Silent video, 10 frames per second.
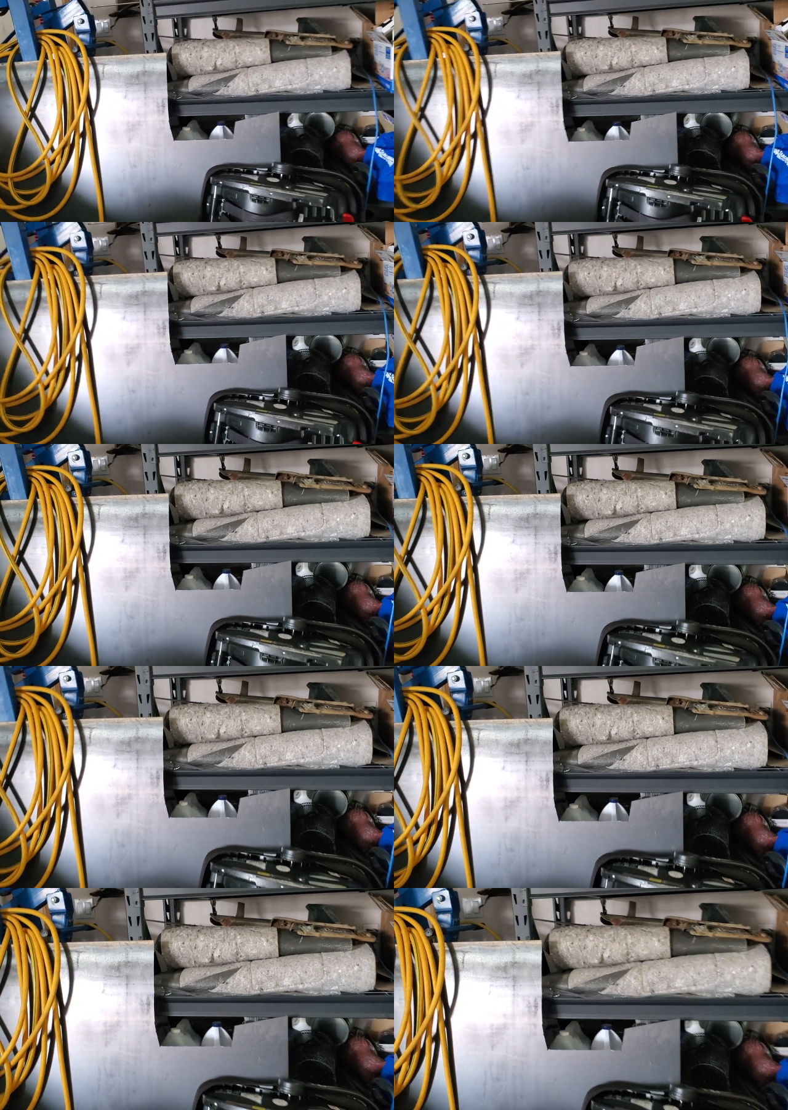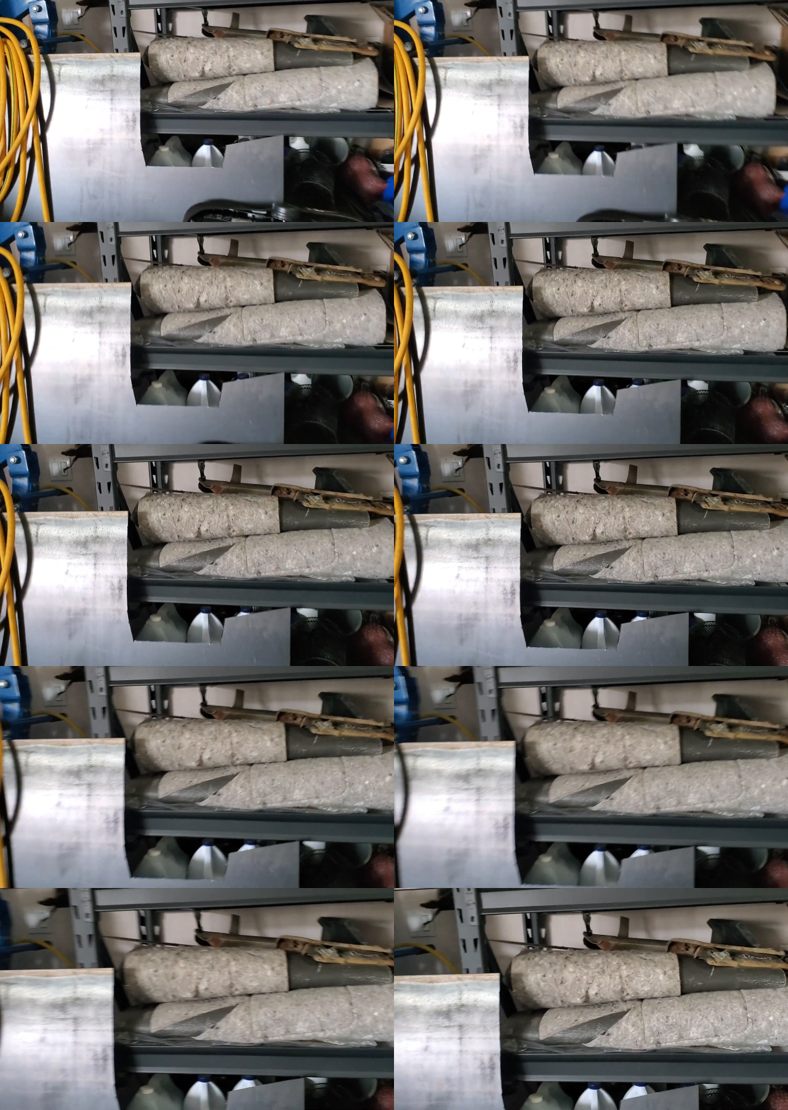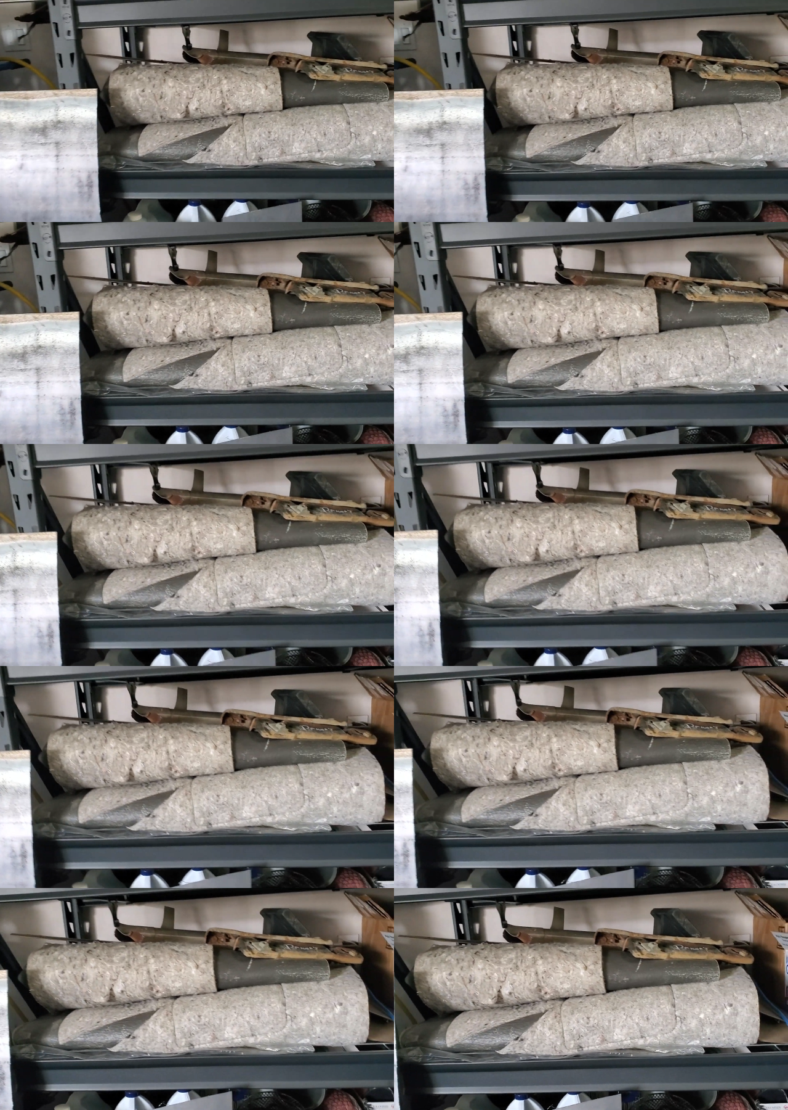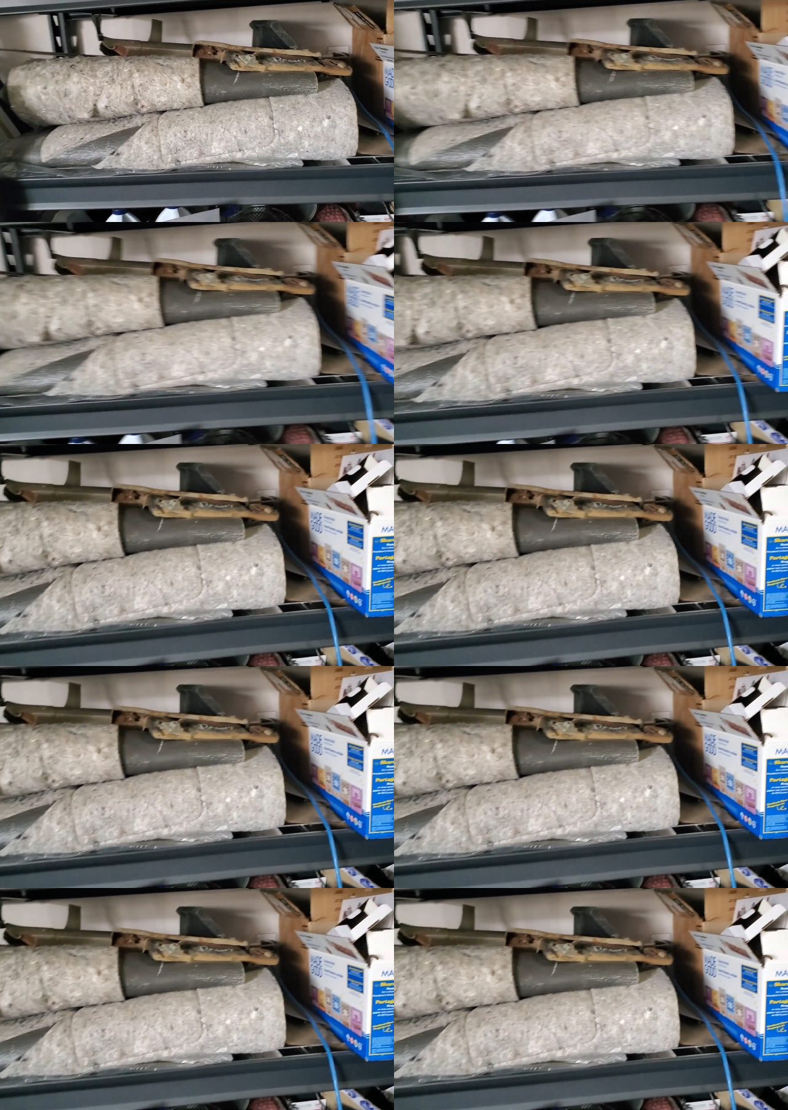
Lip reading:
(no speaker visible)